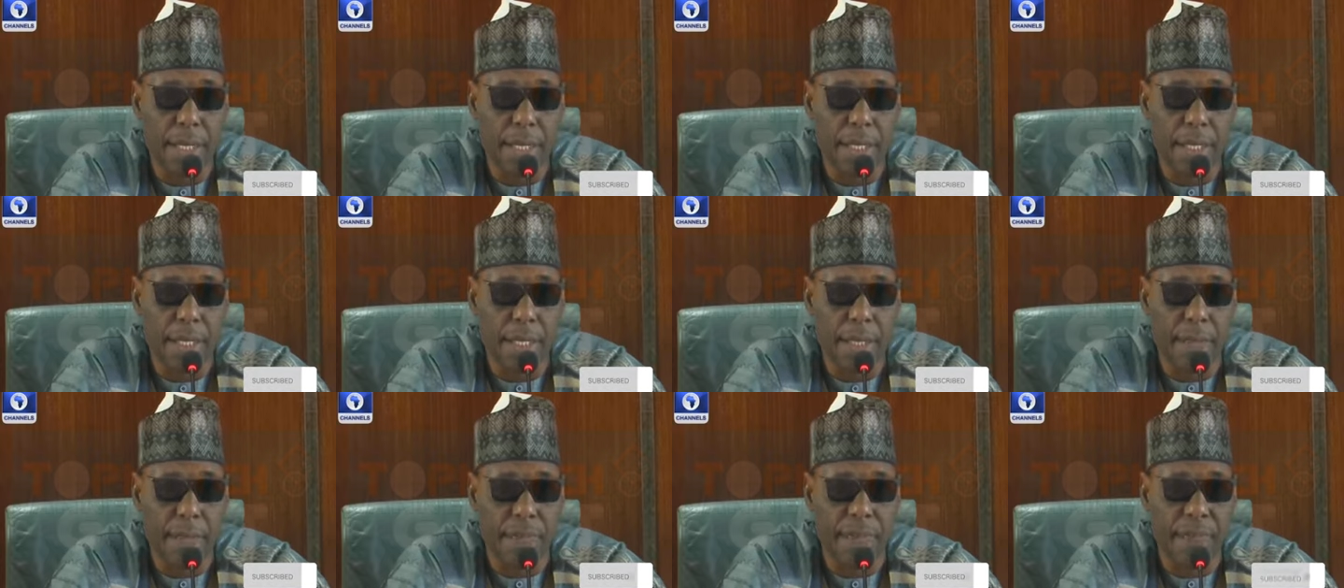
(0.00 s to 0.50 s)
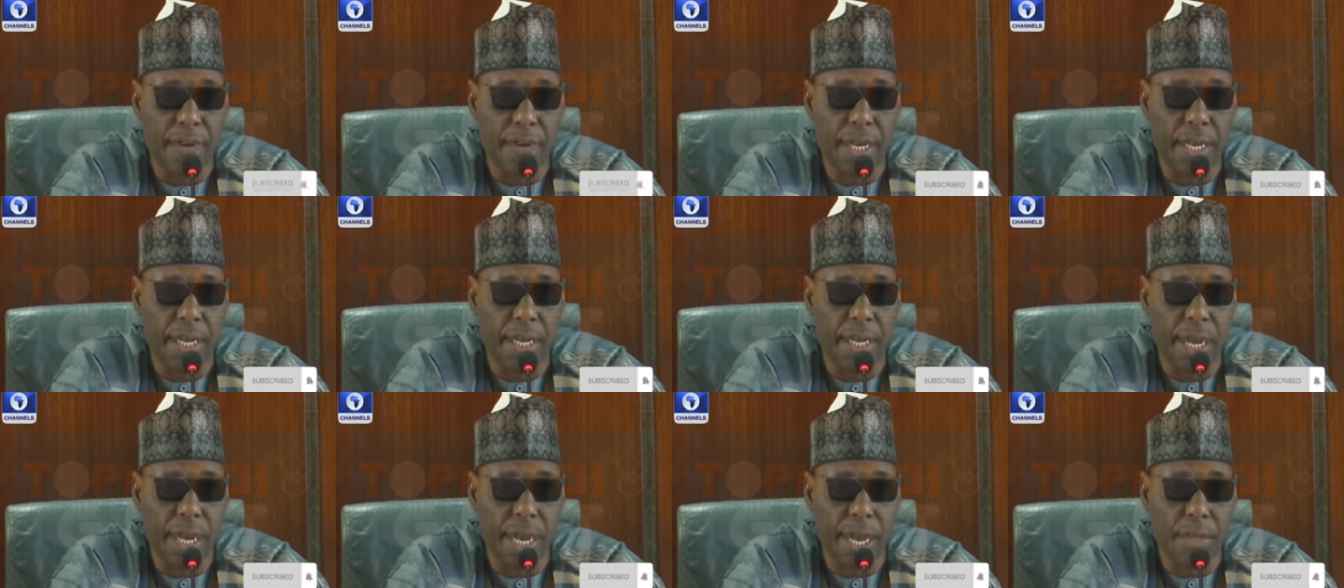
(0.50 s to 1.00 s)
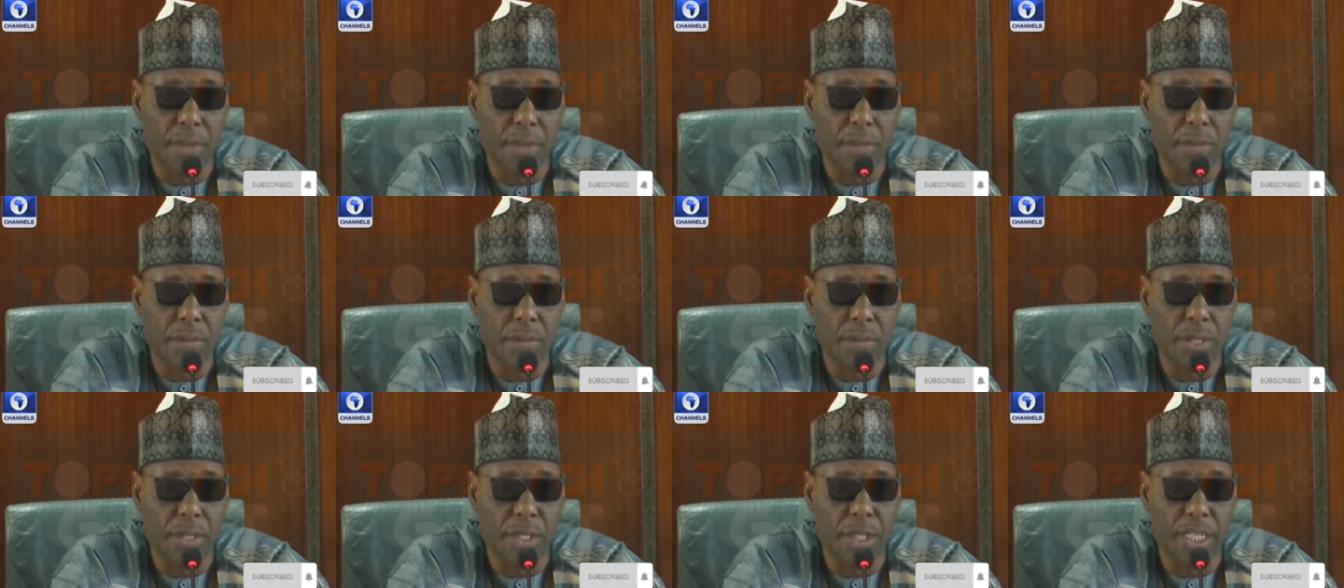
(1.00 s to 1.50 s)
This funding has to
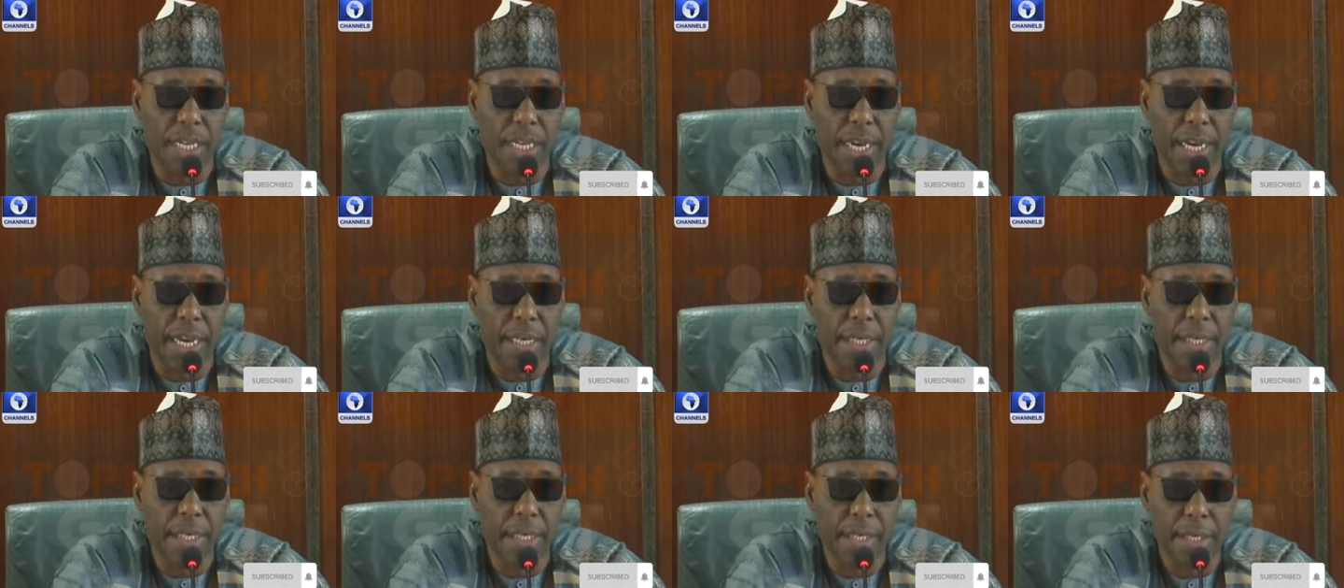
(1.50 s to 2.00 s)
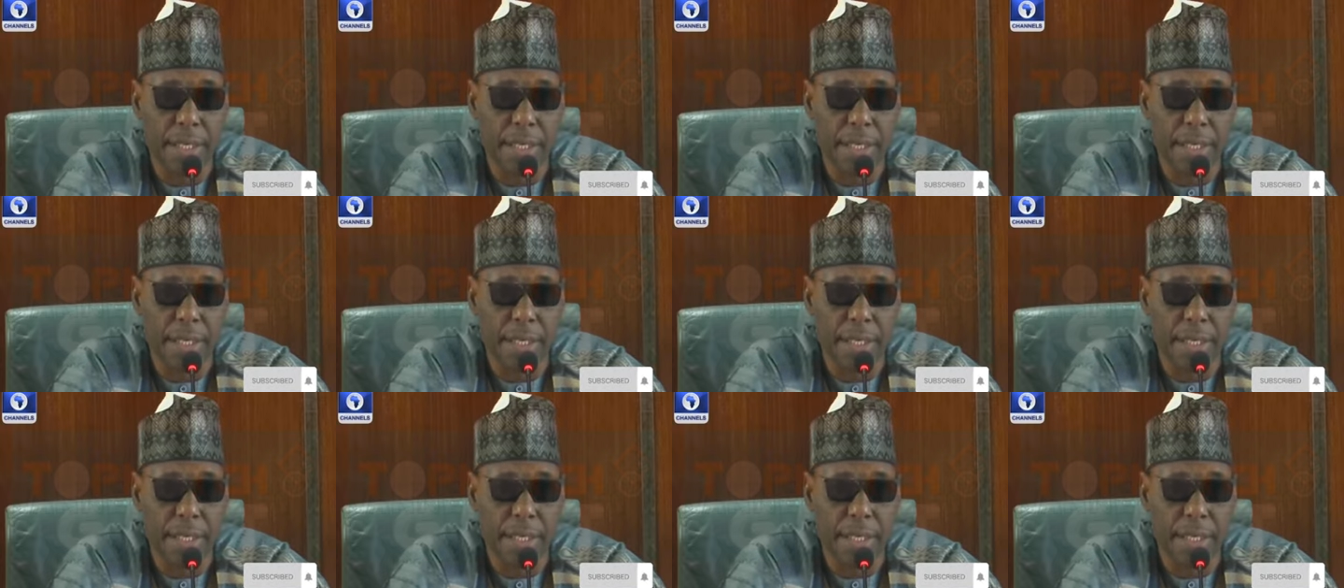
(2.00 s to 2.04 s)
be shared